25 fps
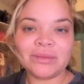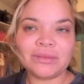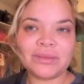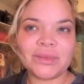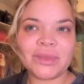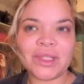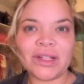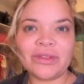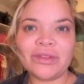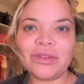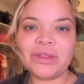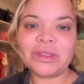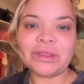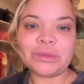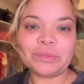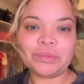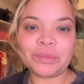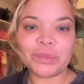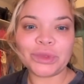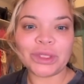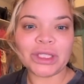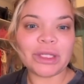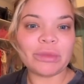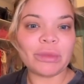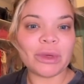everyone's
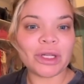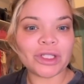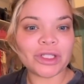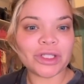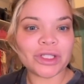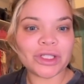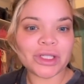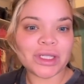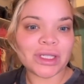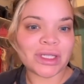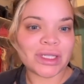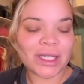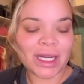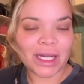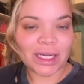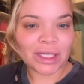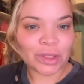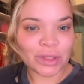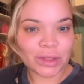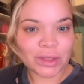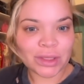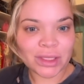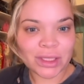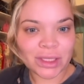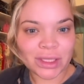pretty much
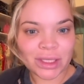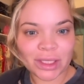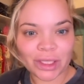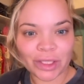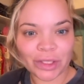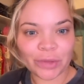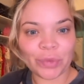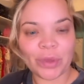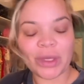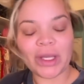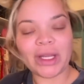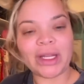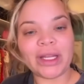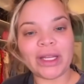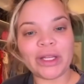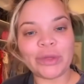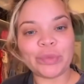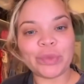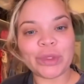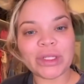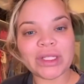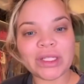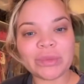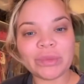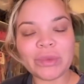entitled to their opinion,
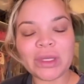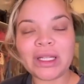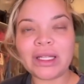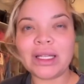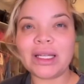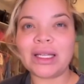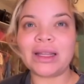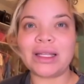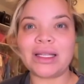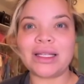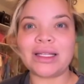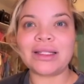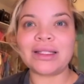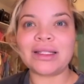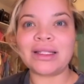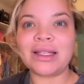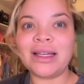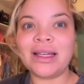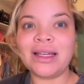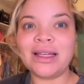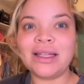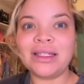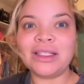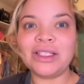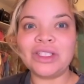but something like this
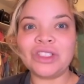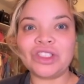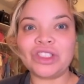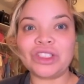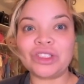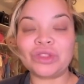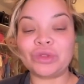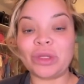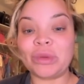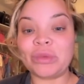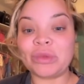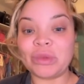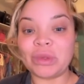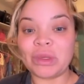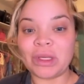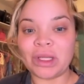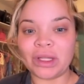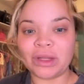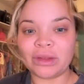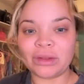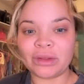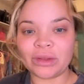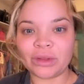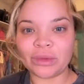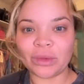just rubs me
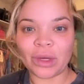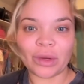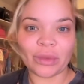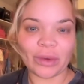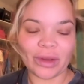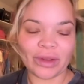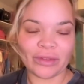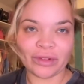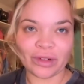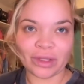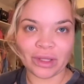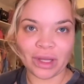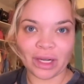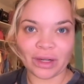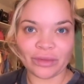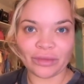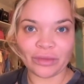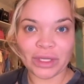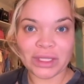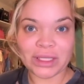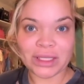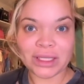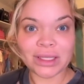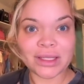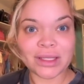the wrong way for a lot of
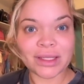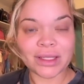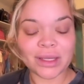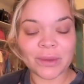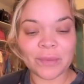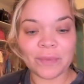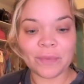reasons.